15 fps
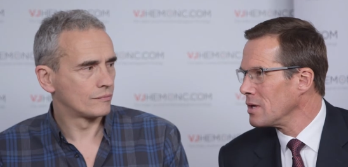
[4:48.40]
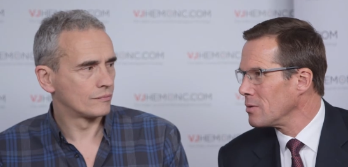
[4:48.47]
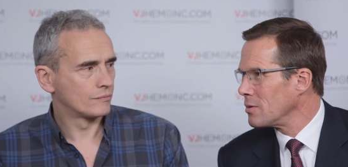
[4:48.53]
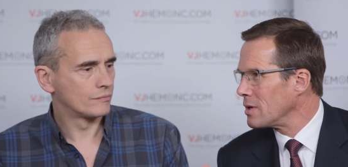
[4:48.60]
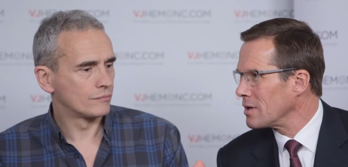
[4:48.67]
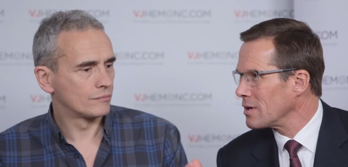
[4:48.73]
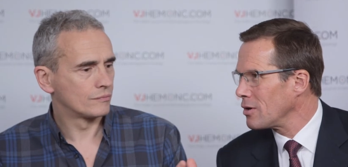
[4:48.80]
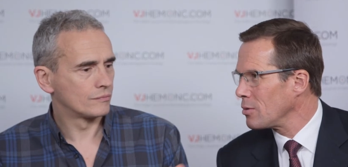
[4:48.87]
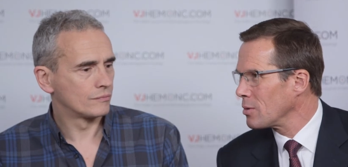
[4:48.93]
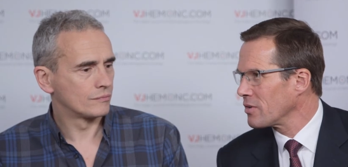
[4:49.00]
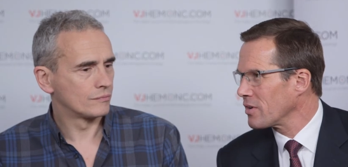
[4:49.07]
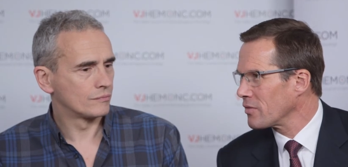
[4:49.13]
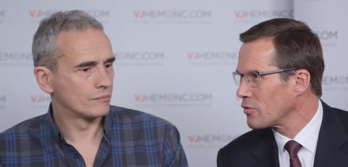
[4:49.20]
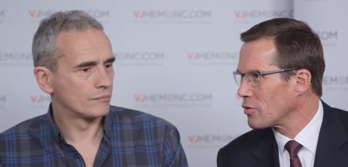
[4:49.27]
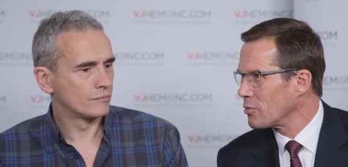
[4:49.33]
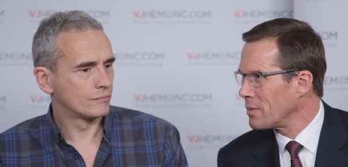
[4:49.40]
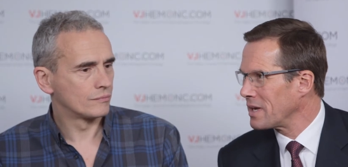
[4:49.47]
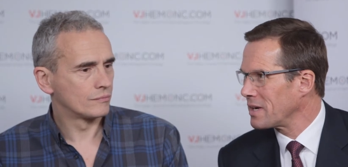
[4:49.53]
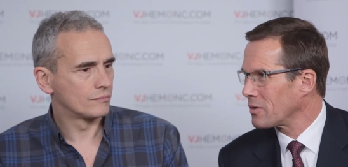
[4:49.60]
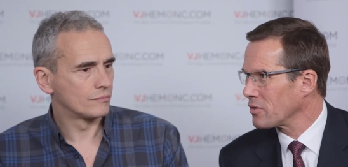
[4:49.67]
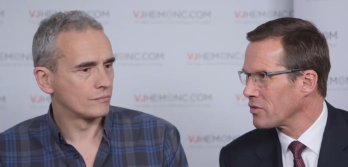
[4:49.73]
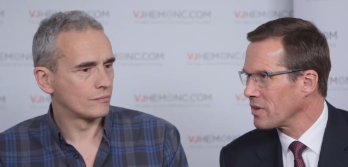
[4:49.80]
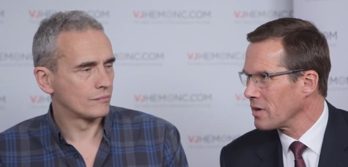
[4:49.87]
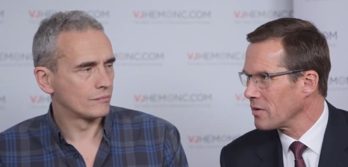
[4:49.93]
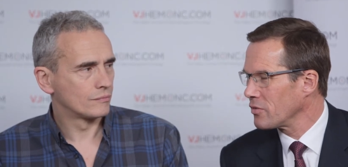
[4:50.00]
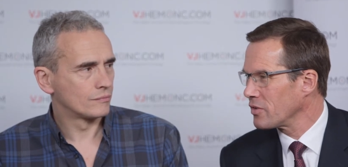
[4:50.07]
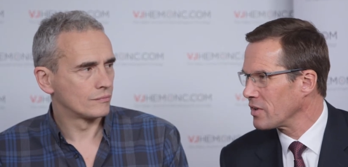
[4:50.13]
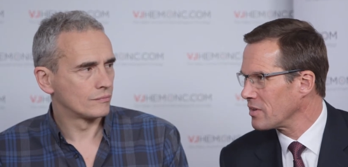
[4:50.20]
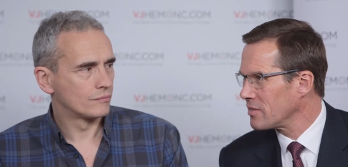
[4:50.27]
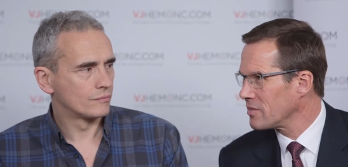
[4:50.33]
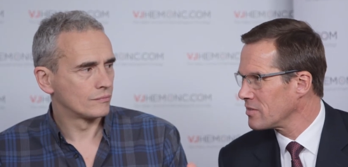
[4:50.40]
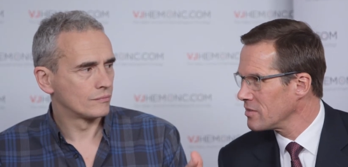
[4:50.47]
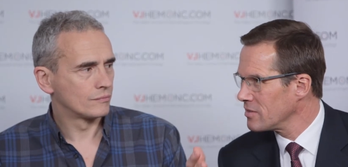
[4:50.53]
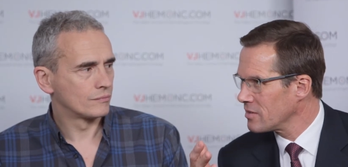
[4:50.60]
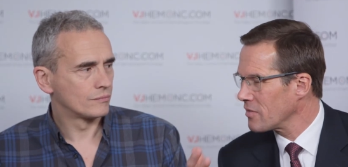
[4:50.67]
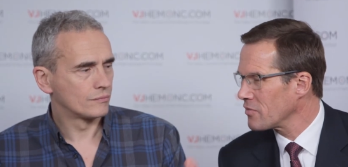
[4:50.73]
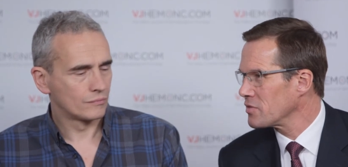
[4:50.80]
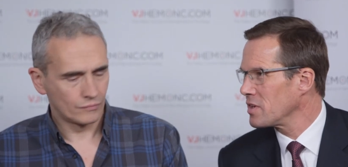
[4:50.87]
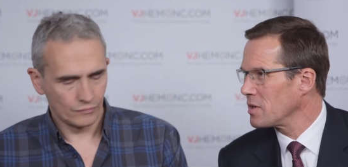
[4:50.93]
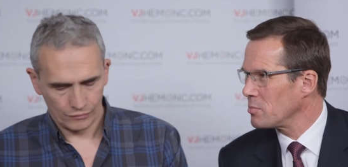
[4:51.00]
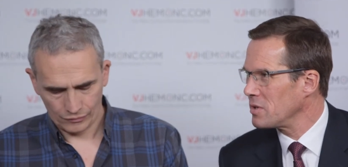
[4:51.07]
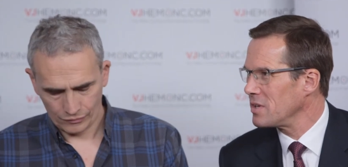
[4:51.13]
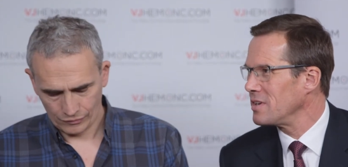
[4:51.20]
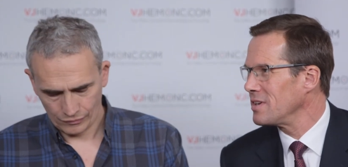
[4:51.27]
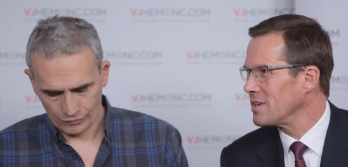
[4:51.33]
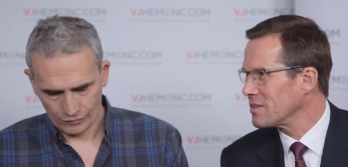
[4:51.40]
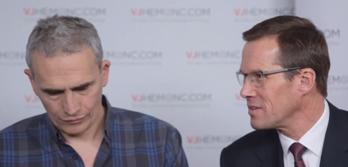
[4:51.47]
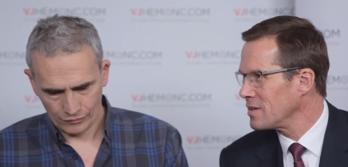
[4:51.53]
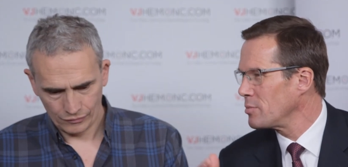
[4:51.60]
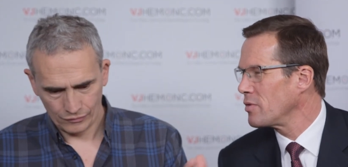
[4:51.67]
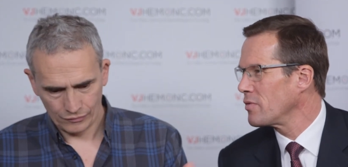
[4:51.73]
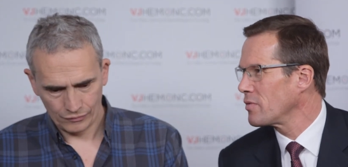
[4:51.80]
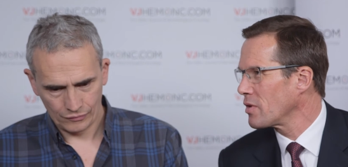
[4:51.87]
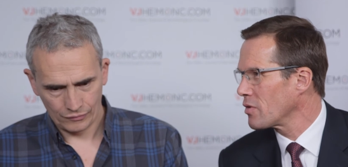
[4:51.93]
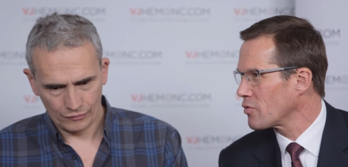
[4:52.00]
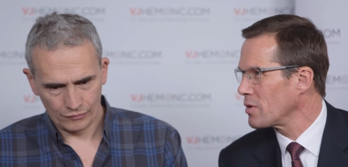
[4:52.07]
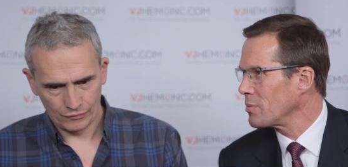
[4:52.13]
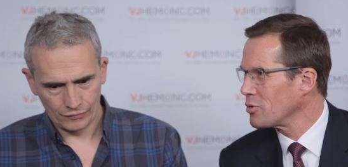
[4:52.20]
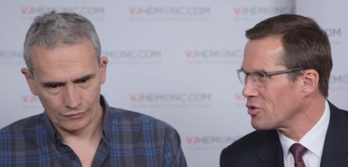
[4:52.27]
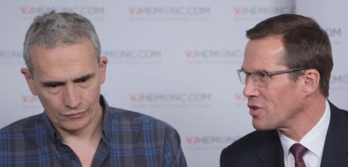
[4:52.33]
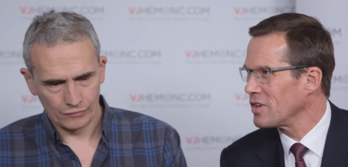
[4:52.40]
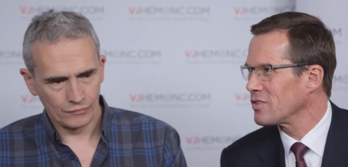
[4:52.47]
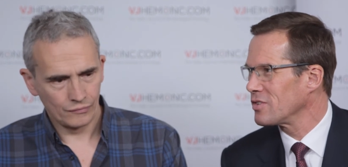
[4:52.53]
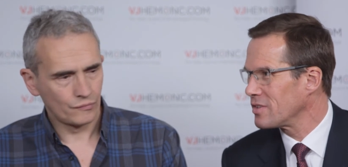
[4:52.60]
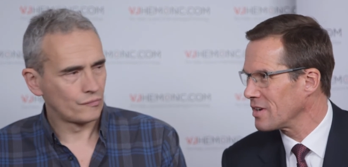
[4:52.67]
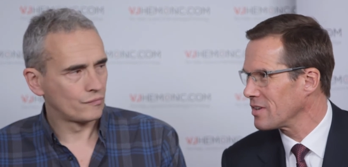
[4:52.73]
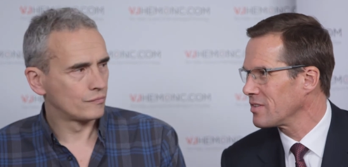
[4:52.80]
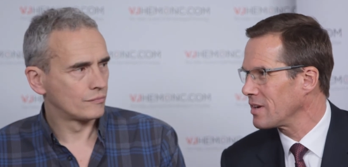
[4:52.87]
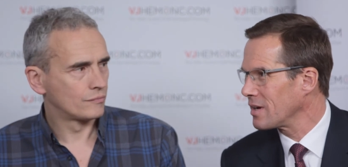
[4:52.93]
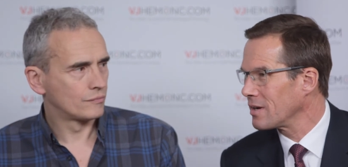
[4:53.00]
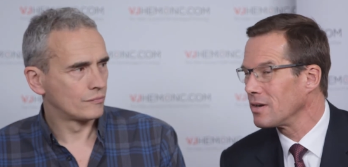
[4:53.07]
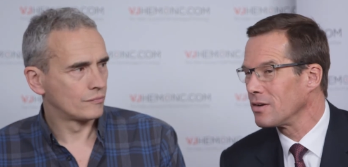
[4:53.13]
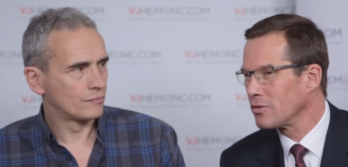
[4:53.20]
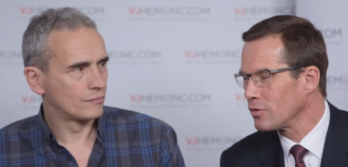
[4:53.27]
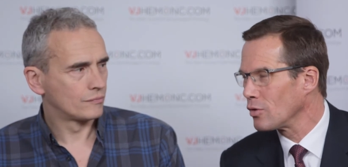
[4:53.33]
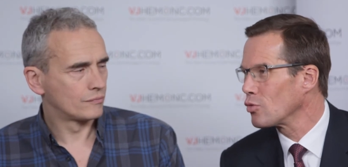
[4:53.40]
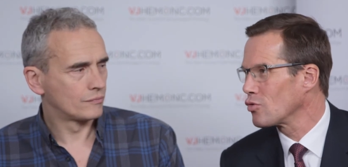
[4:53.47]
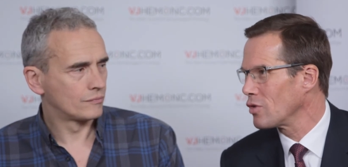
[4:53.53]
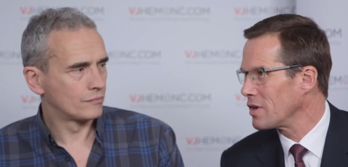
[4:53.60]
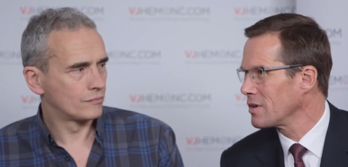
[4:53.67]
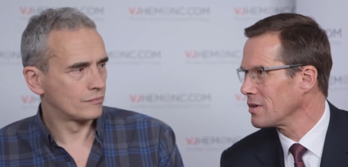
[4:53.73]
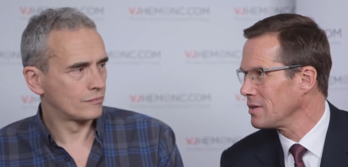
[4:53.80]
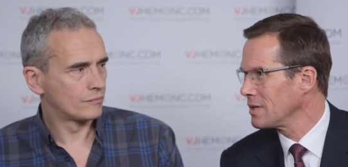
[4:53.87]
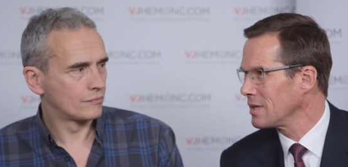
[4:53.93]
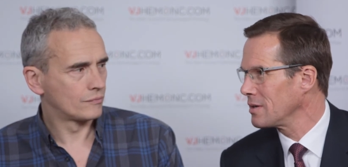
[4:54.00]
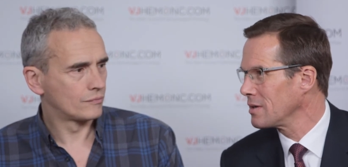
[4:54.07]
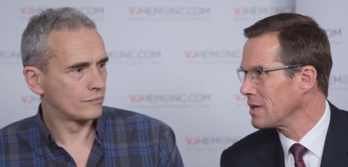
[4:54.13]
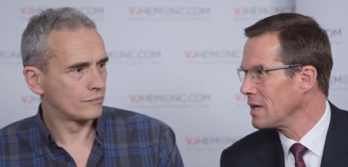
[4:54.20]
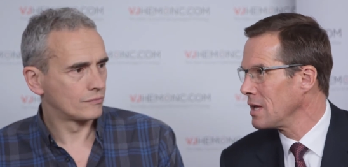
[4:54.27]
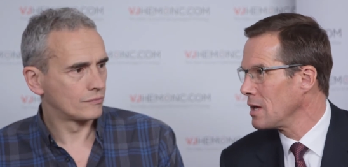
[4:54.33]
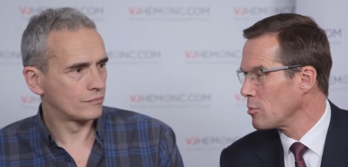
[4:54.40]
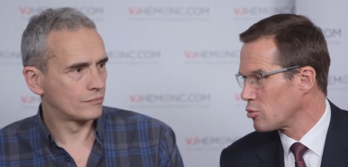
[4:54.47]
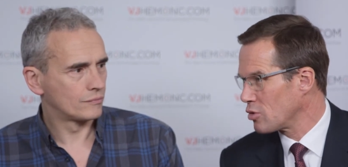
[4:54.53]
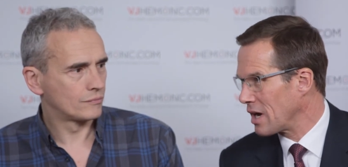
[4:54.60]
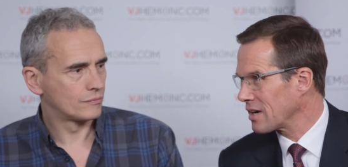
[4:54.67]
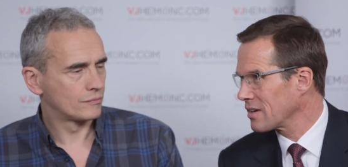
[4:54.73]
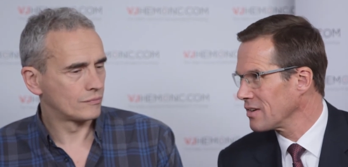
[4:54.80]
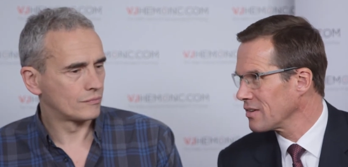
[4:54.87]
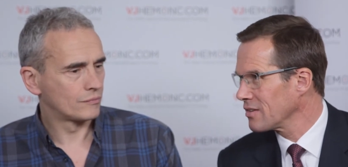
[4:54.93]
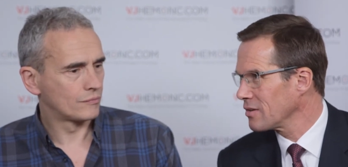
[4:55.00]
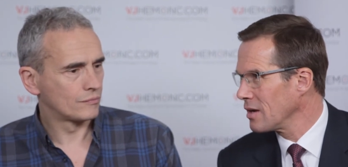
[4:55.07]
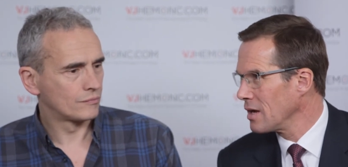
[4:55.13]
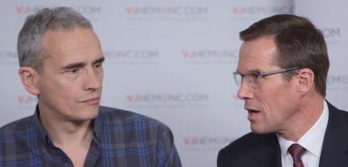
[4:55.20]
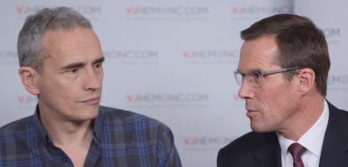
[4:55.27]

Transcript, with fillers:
Speaker 1: we always have to remind ourselves that 17p and TP53 mutation testing is so critical in practice.